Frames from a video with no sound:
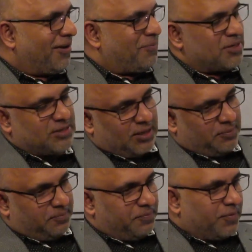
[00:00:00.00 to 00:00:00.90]
But
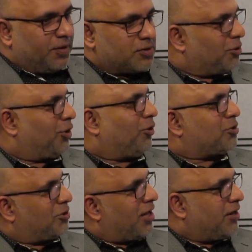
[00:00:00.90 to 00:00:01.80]
so
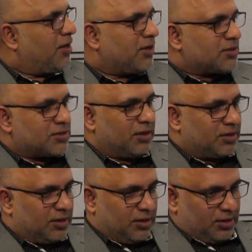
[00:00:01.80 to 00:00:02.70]
the idea is,
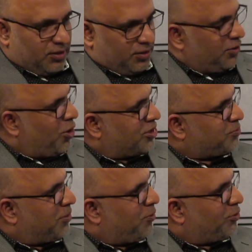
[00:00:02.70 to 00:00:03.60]
you asked
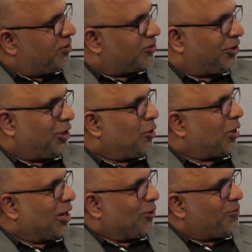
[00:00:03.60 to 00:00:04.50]
me about the
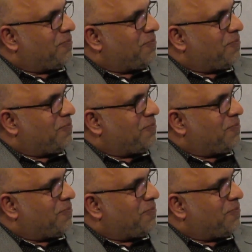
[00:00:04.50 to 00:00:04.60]
3D.io.